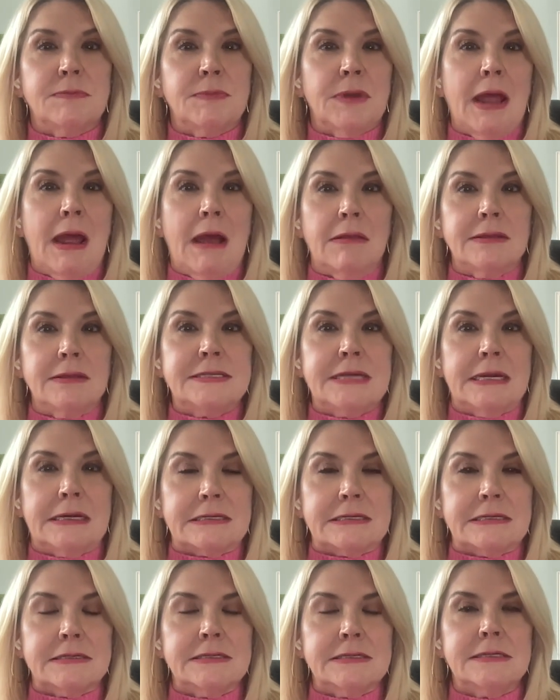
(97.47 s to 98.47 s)
I'm in Allen,
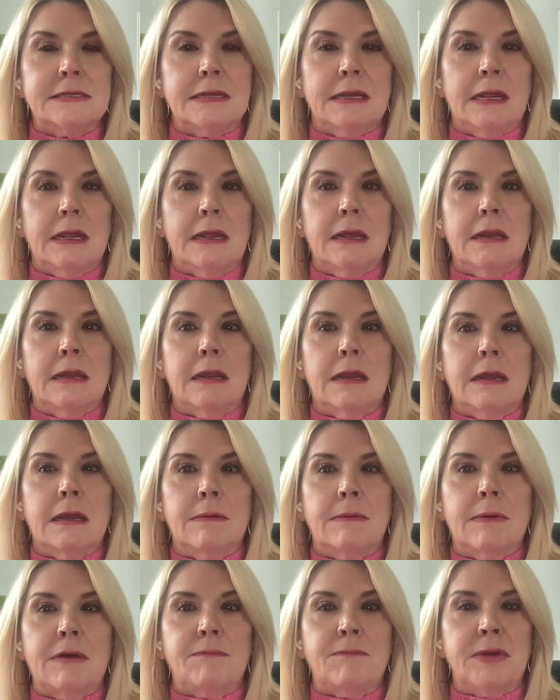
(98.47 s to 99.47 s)
Texas, and
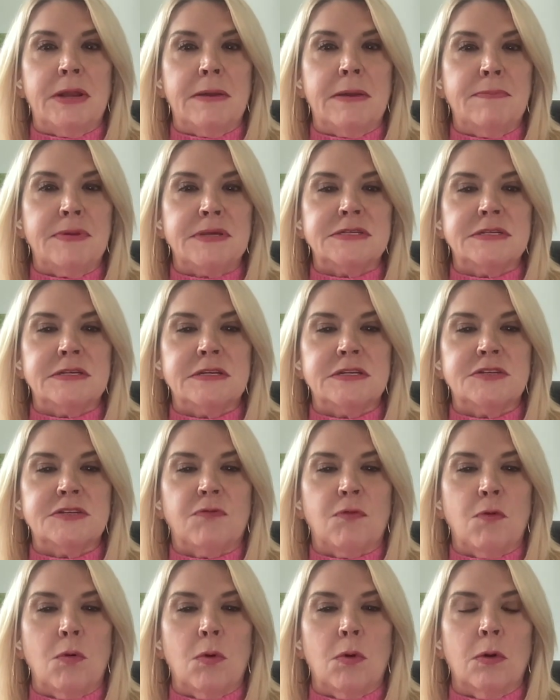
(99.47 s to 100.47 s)
I've been in business
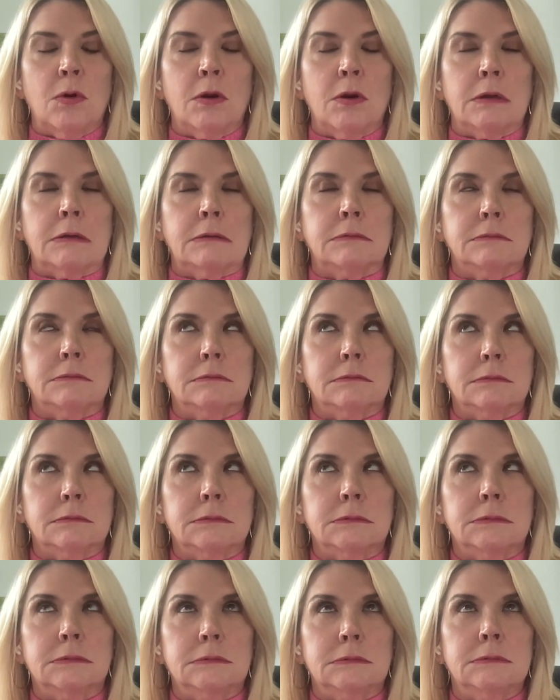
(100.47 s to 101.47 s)
for
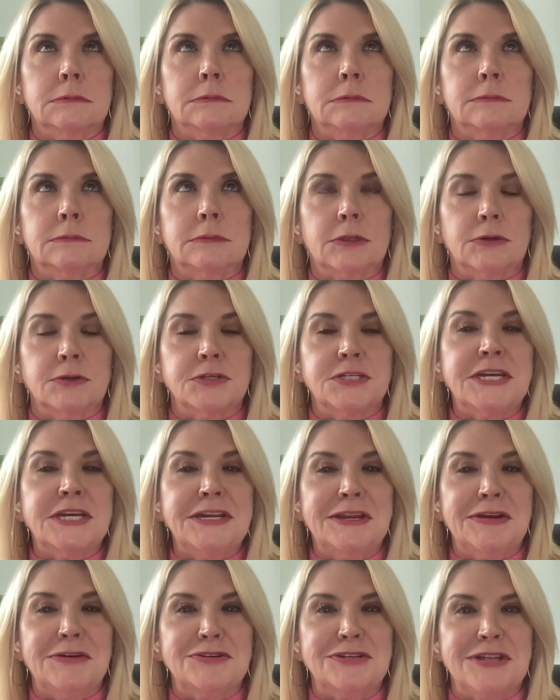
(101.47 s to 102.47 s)

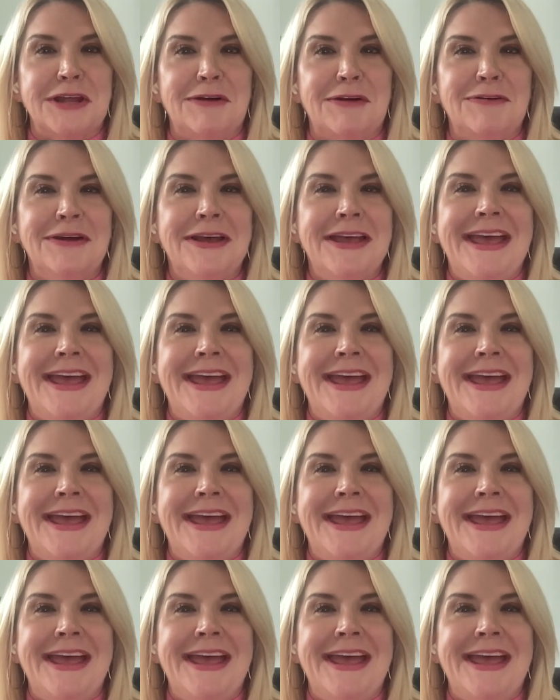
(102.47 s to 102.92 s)
13 years now.